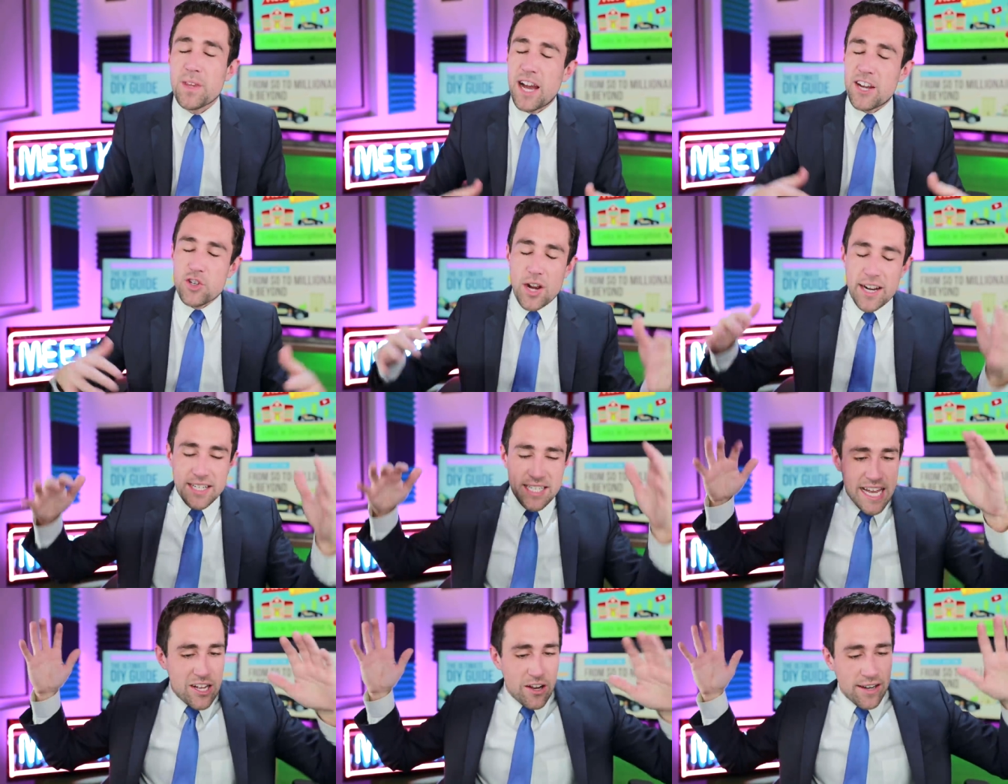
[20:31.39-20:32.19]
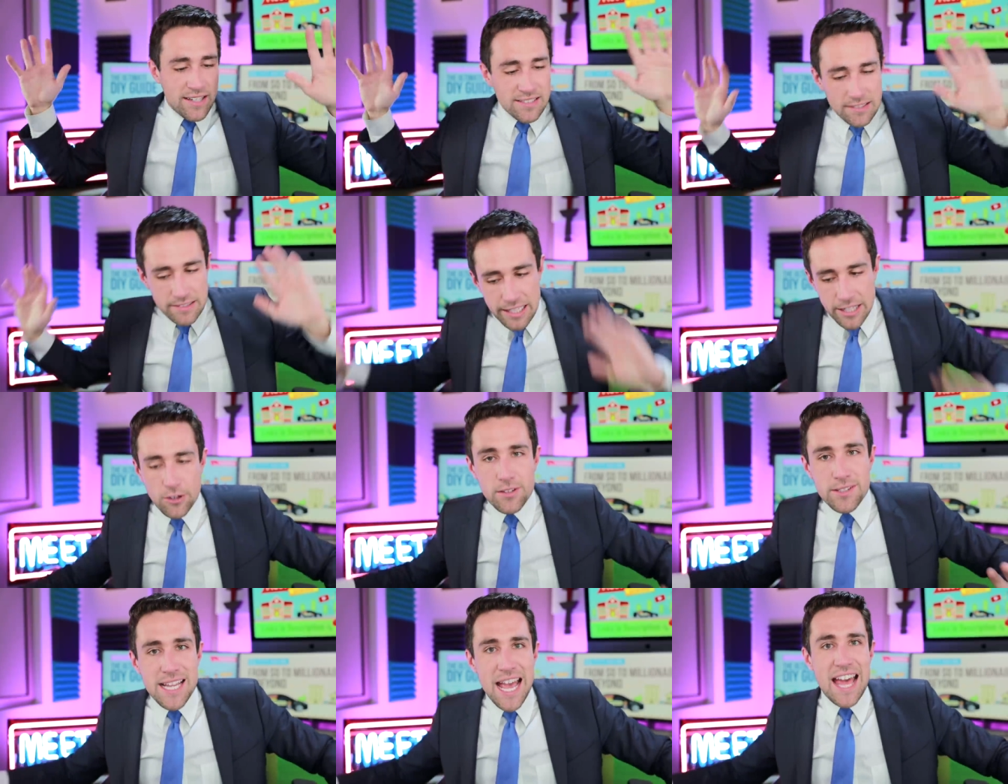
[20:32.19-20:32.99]
I try to take on as
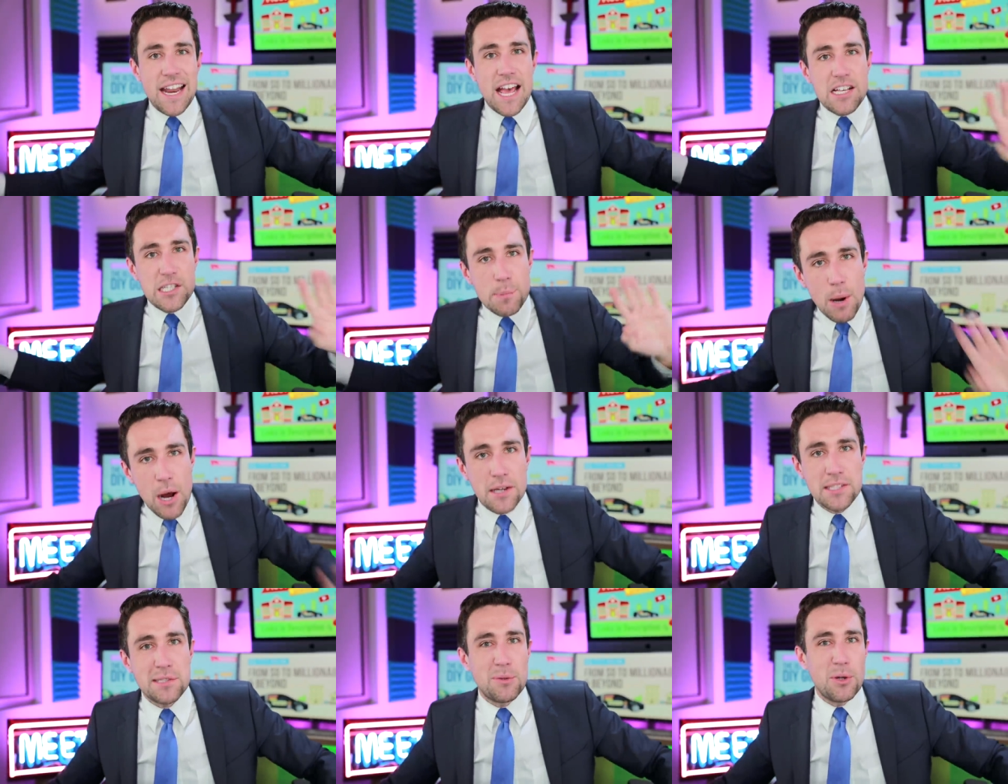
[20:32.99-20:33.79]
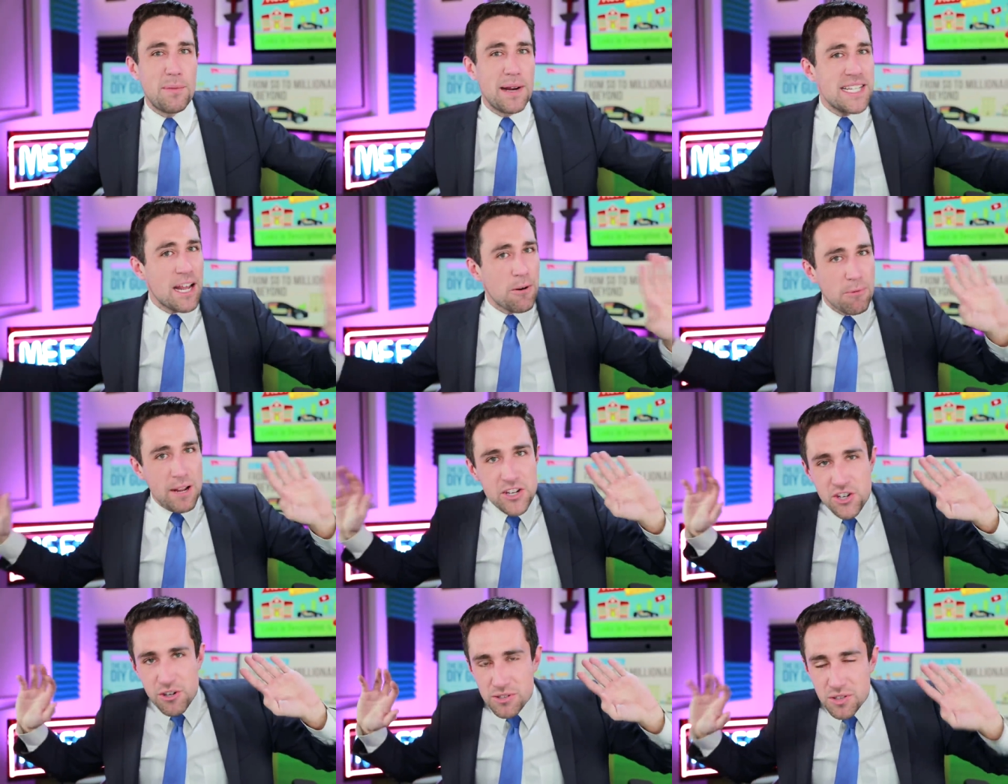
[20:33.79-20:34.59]
little debt as possible. My debt
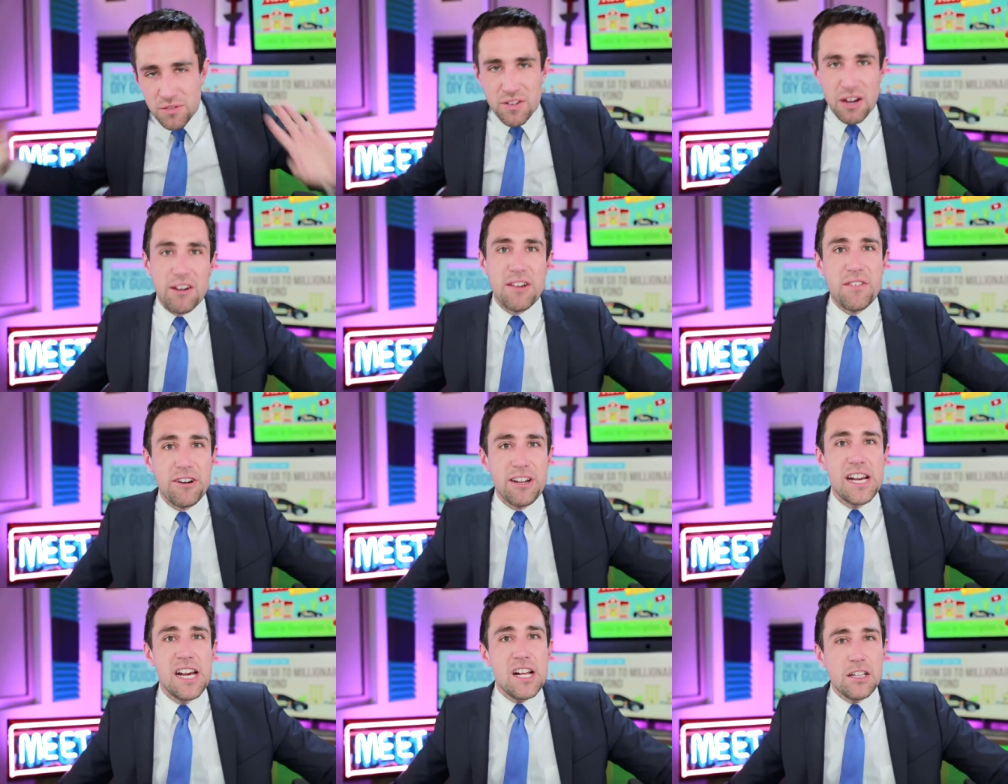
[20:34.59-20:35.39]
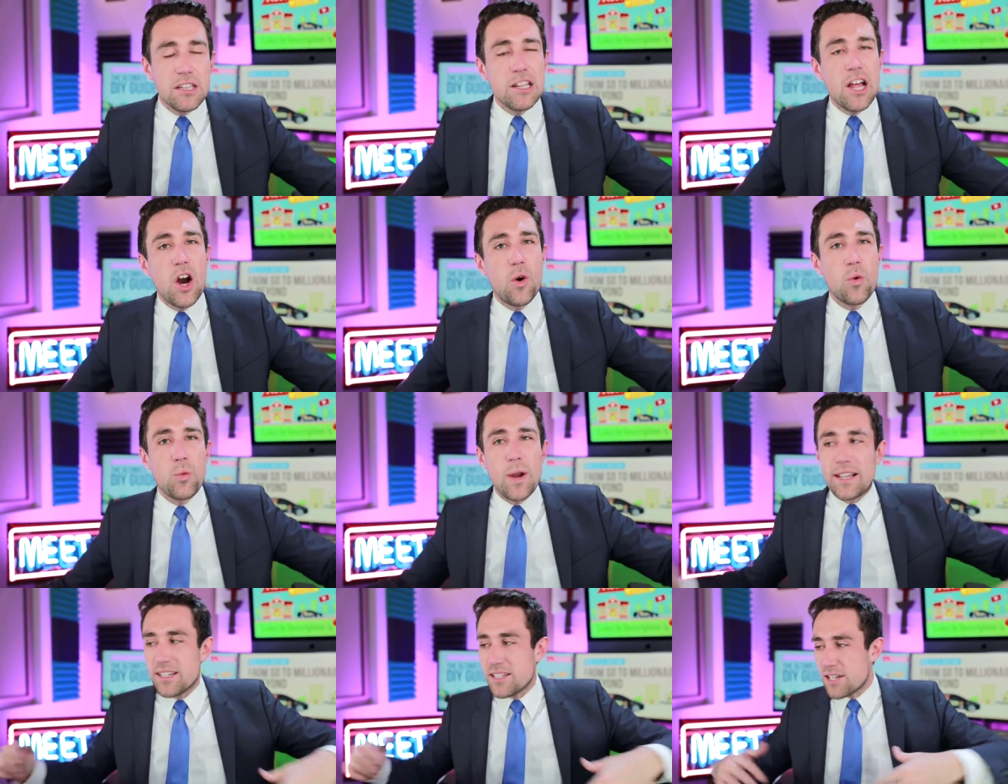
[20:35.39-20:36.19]
ratios are very, very low
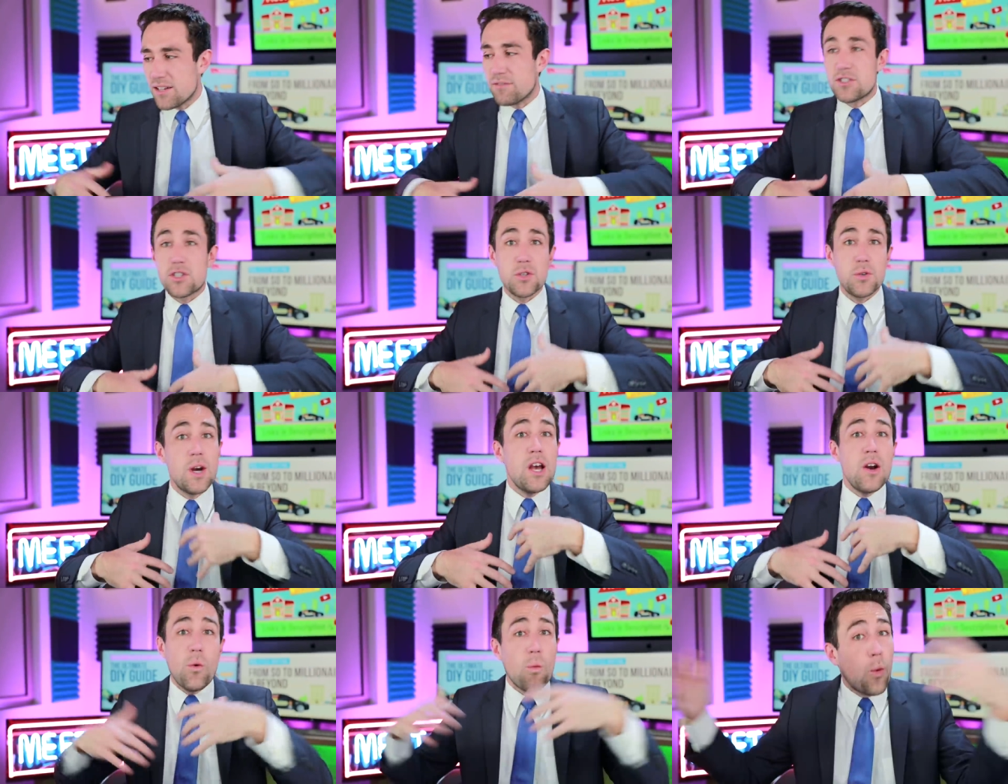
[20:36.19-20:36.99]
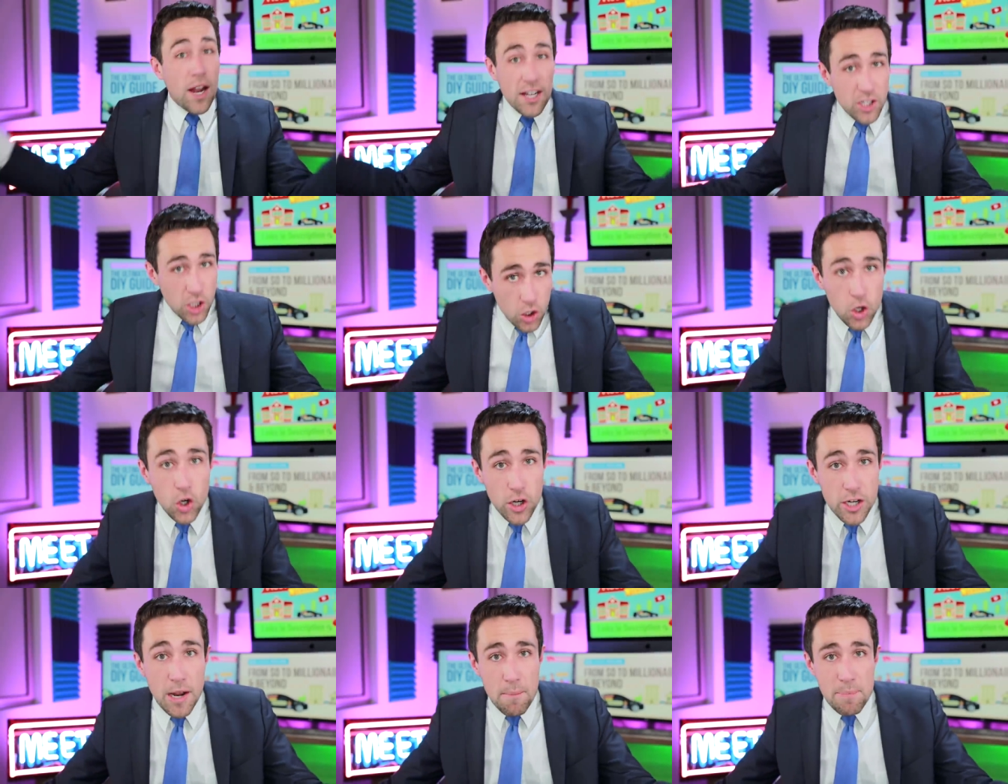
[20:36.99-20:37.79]
relative to what
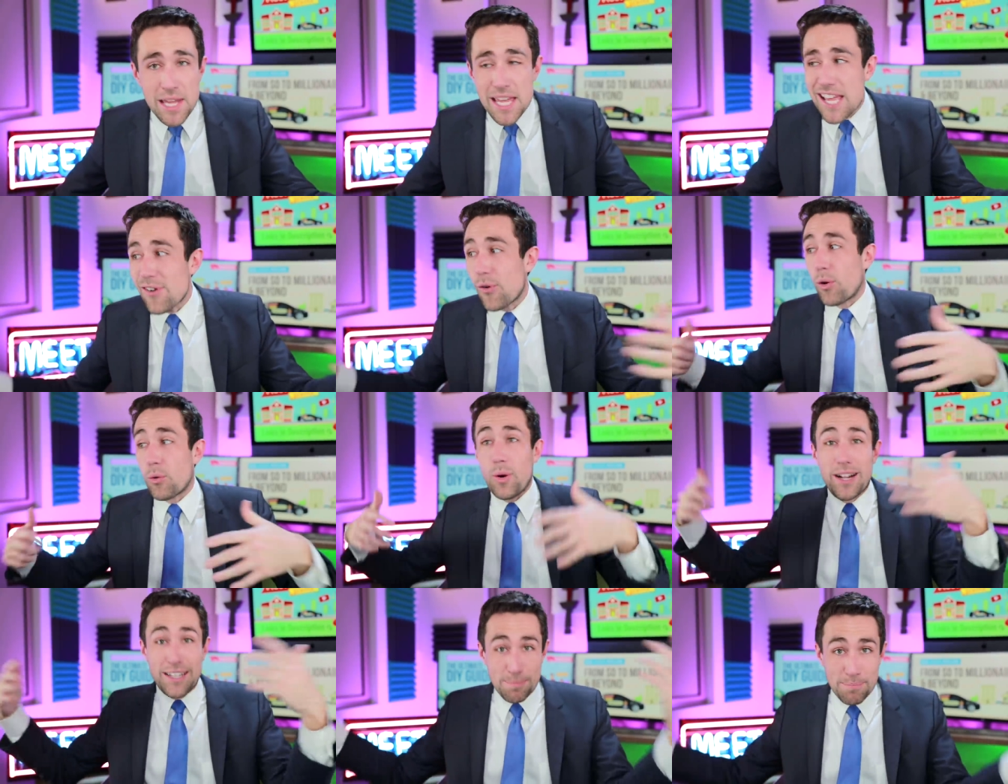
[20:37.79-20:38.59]
could be or what